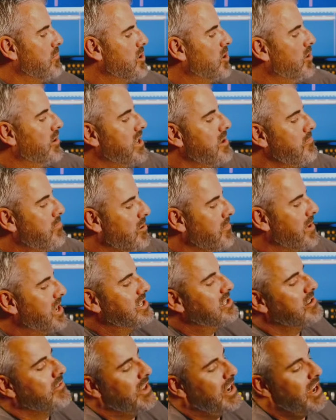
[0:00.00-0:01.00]
We've got the input
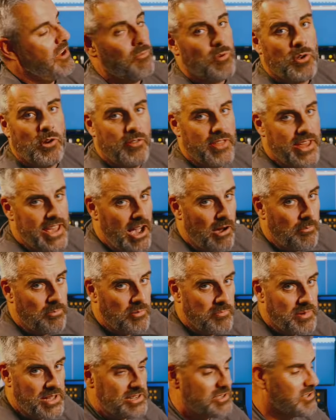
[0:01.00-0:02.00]
meters on the left. We've got the
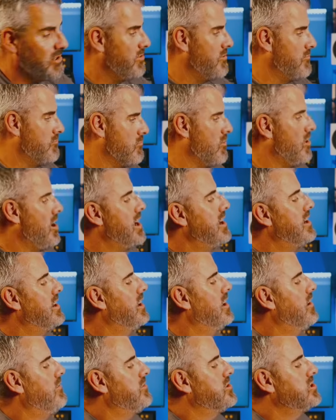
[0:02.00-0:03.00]
output meters on the right.
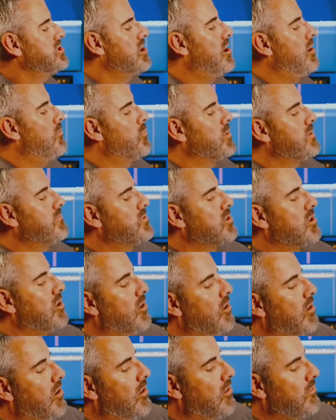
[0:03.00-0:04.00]
At the top, we've
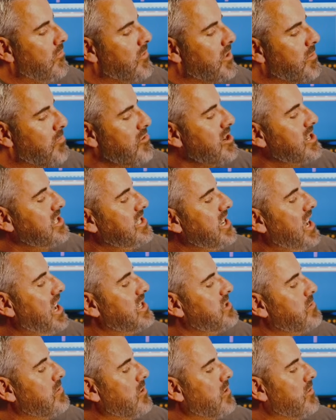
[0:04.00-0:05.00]
got the
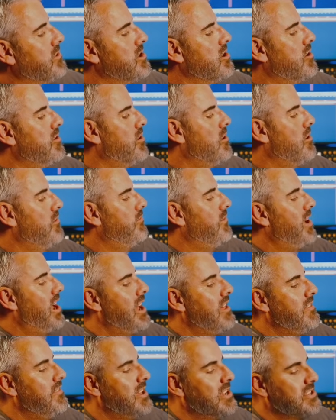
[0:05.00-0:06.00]
presets. We've got the on-off.
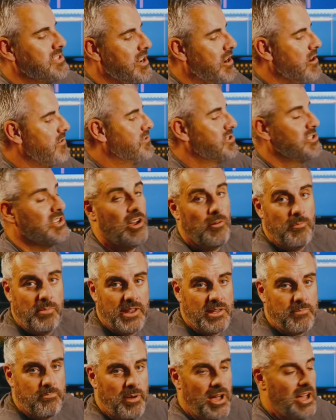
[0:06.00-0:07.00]
And there's an
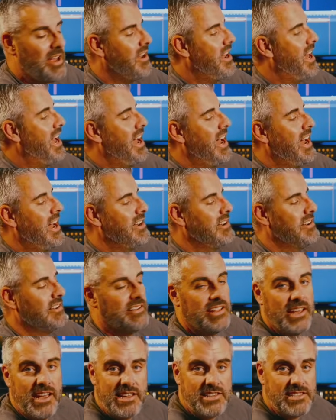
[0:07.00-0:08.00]
oversampling button.
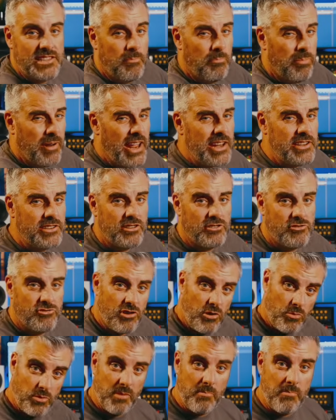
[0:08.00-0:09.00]
And there's the blend
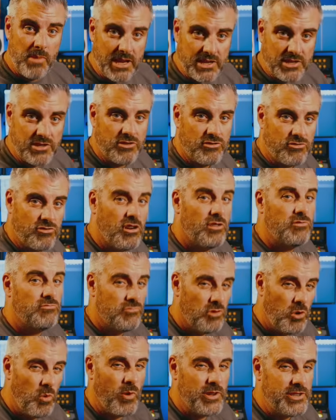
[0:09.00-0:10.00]
control or the mix control.
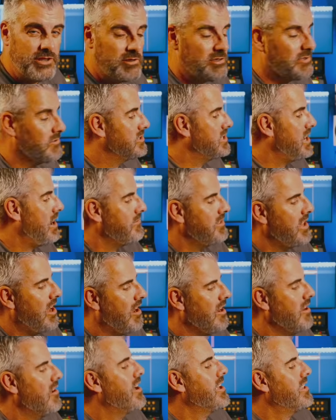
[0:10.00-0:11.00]
Always useful to have that.
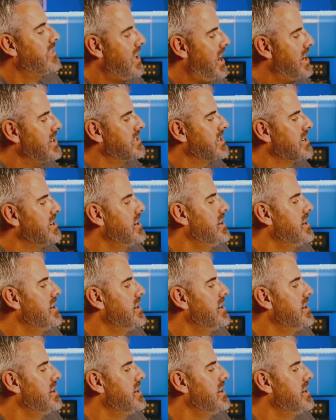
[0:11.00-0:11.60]
I like that.